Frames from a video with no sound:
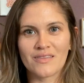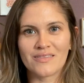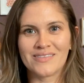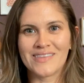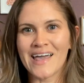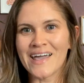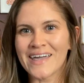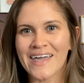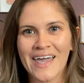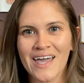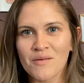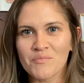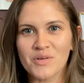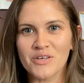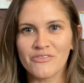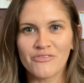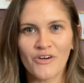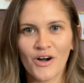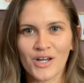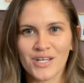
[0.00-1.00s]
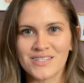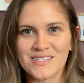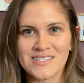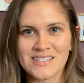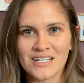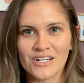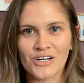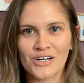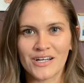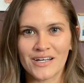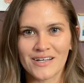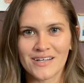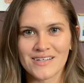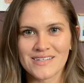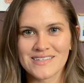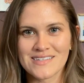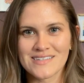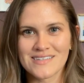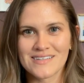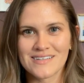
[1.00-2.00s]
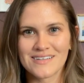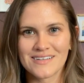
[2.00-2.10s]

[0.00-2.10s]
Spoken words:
They can't be fucking serious.